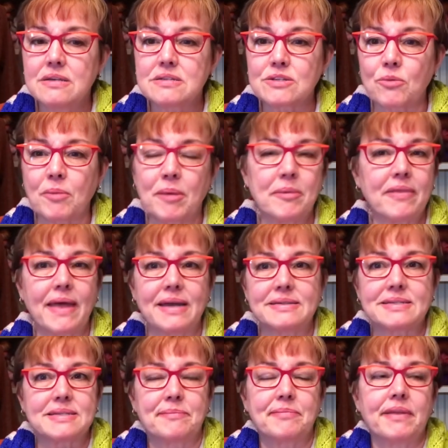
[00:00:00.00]
So maybe that
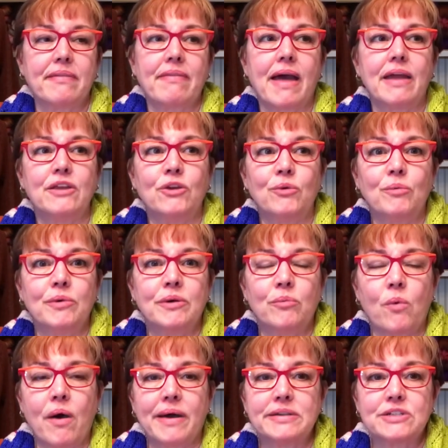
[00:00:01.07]
is something that you would
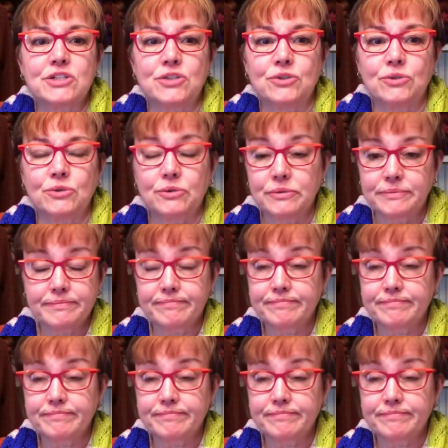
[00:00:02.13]
want to